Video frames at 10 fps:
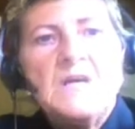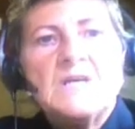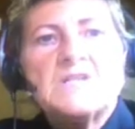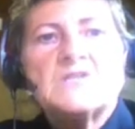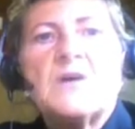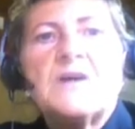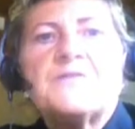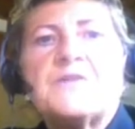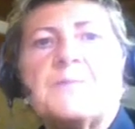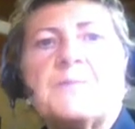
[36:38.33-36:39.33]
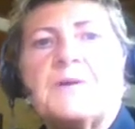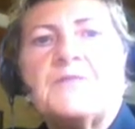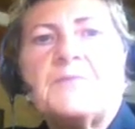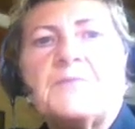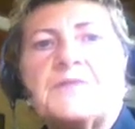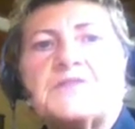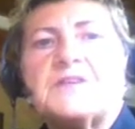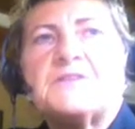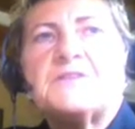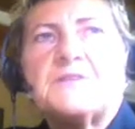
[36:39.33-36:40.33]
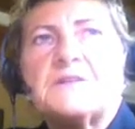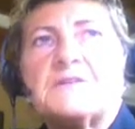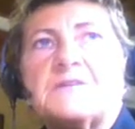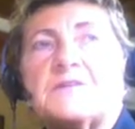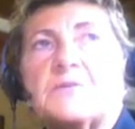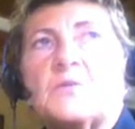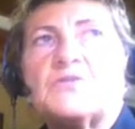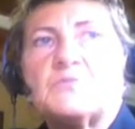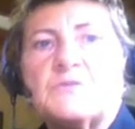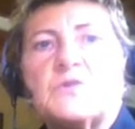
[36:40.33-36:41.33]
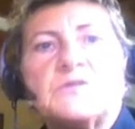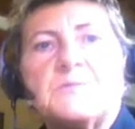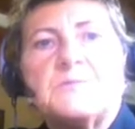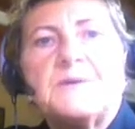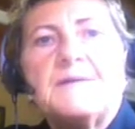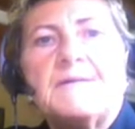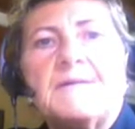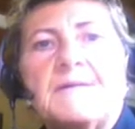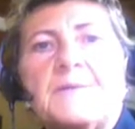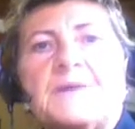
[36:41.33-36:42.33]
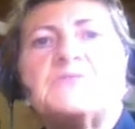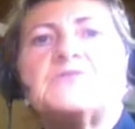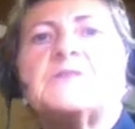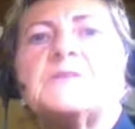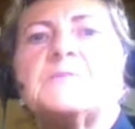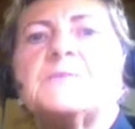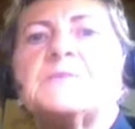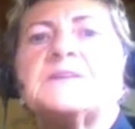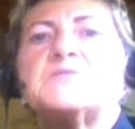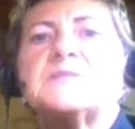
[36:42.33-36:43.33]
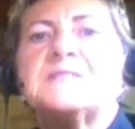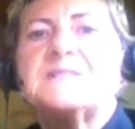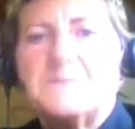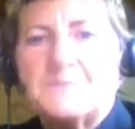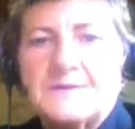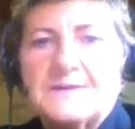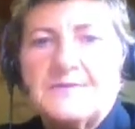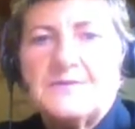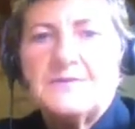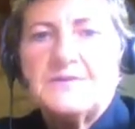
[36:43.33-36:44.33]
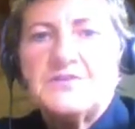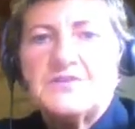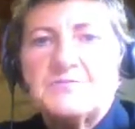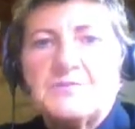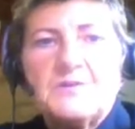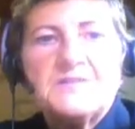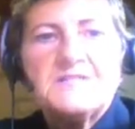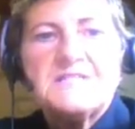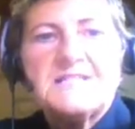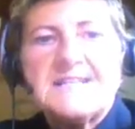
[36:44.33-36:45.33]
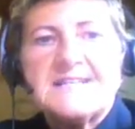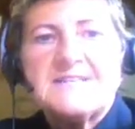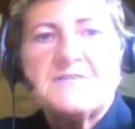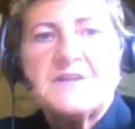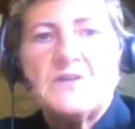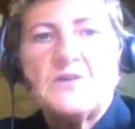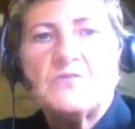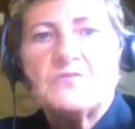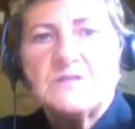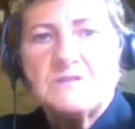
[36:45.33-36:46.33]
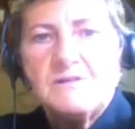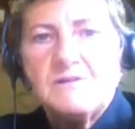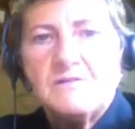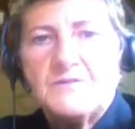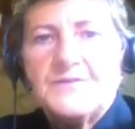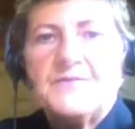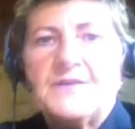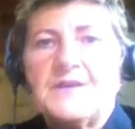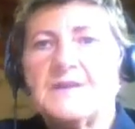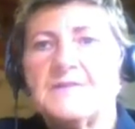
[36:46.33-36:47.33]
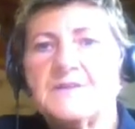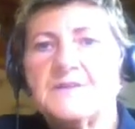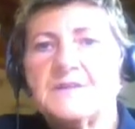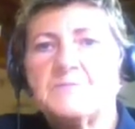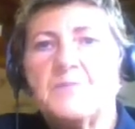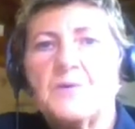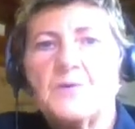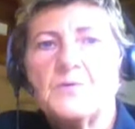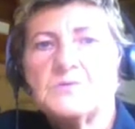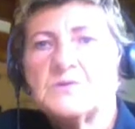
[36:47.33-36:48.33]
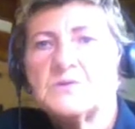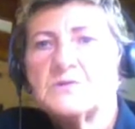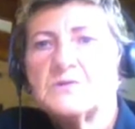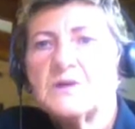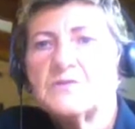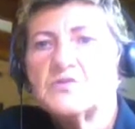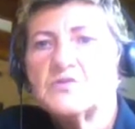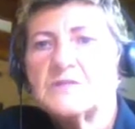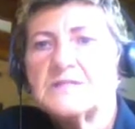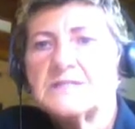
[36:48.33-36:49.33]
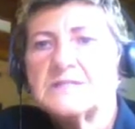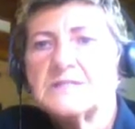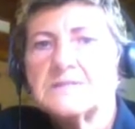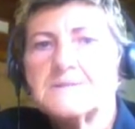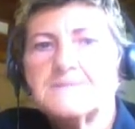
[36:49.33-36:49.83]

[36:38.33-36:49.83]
So if the above pathogenic factors are the ones that we've talked about, penetrate the body to a deeper level than just below the skin, if they're not resolved, then they can invade the bones and the joints.